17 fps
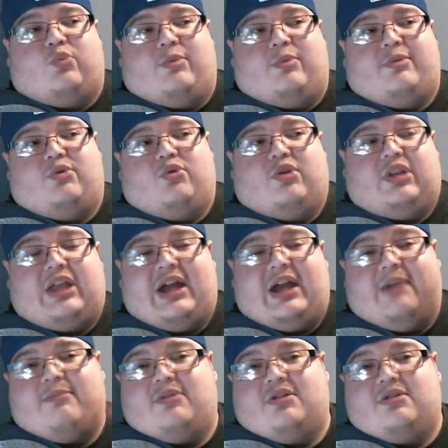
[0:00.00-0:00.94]
Women will
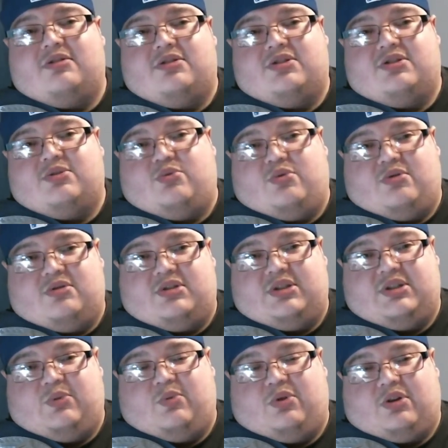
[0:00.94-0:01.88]
climb toward
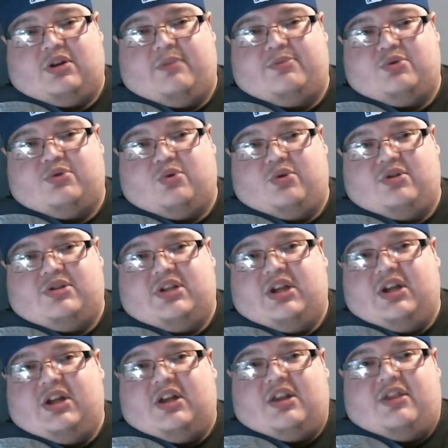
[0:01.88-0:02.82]
to work up towards
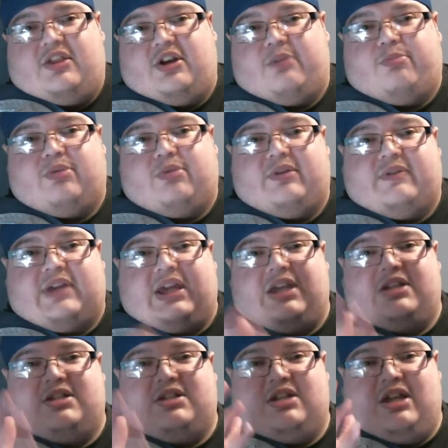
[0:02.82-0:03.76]
their
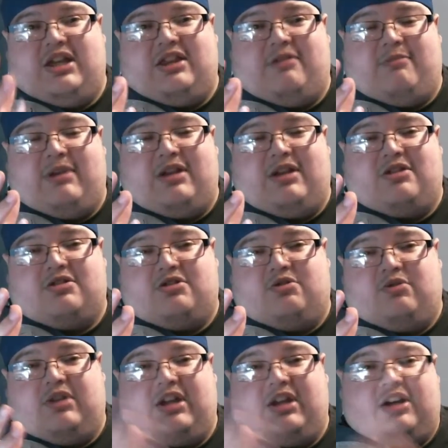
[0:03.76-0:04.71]
briefcase and the men's do
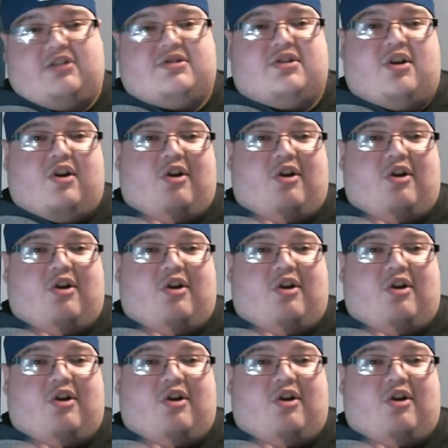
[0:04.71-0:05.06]
theirs,